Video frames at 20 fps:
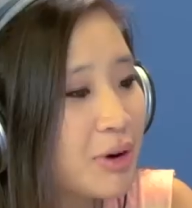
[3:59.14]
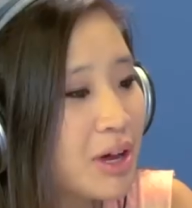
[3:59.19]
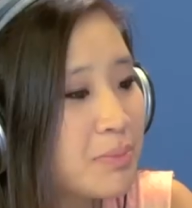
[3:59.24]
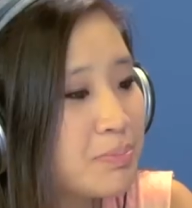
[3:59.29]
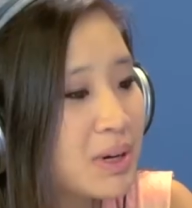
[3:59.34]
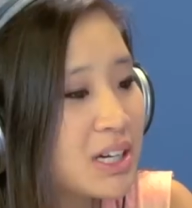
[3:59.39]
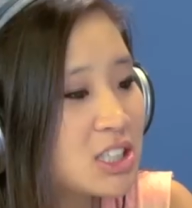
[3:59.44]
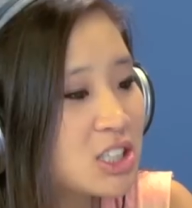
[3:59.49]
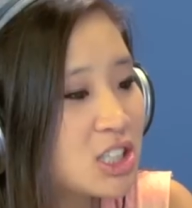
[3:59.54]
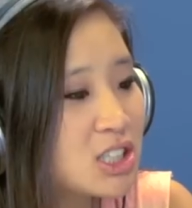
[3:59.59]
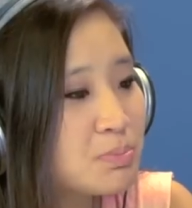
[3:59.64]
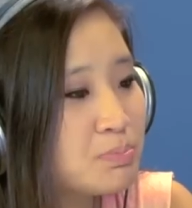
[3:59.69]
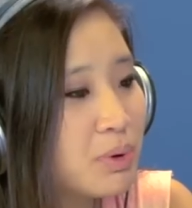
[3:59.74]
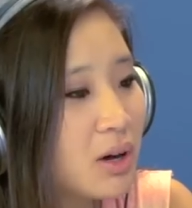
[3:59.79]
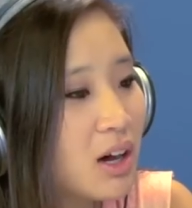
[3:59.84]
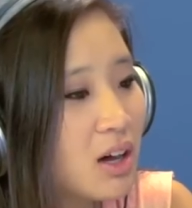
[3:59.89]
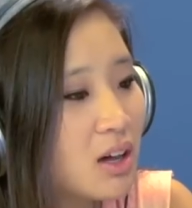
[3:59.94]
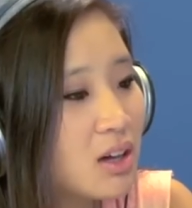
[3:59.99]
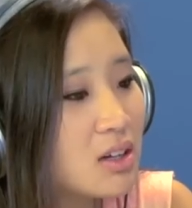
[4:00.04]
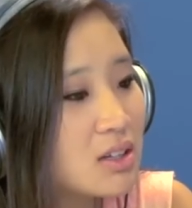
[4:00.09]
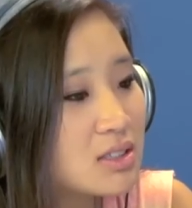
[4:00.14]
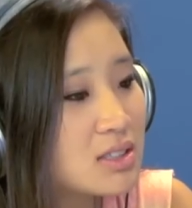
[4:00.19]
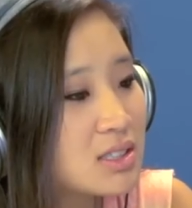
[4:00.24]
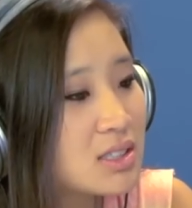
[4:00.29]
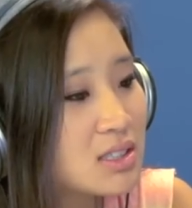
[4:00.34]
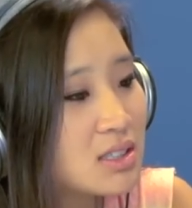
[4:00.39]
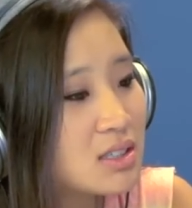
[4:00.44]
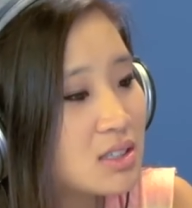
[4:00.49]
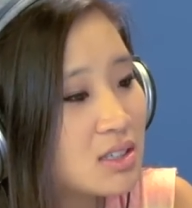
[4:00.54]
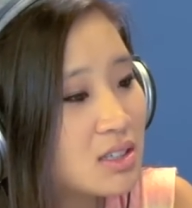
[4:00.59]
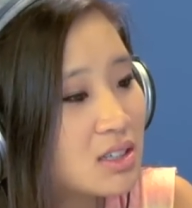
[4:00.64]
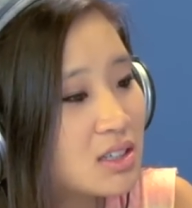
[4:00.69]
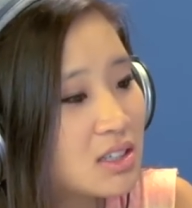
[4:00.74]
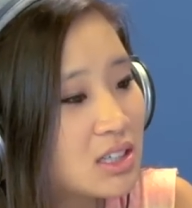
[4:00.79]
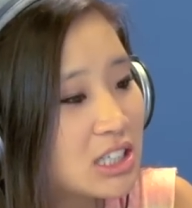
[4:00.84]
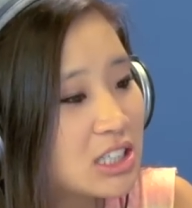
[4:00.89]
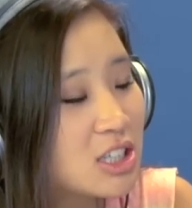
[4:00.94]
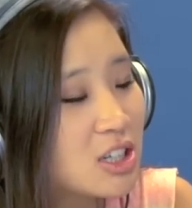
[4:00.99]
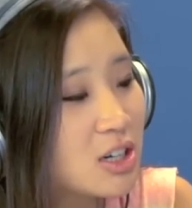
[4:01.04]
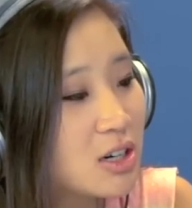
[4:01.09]
do I punch his balls?
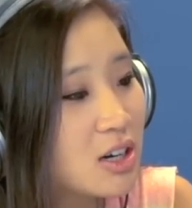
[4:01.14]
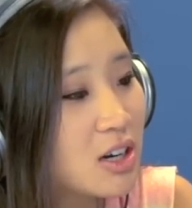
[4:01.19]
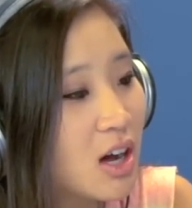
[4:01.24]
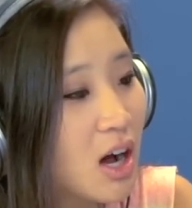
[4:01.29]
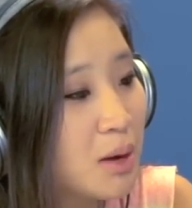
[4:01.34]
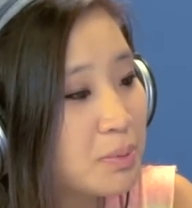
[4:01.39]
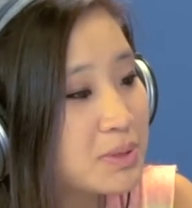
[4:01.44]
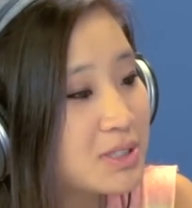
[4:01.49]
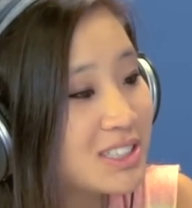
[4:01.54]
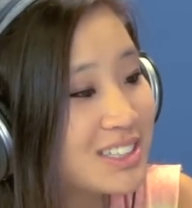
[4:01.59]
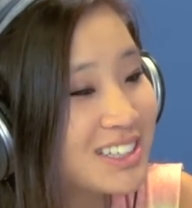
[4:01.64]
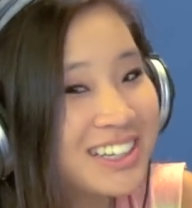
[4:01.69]
Is there an option?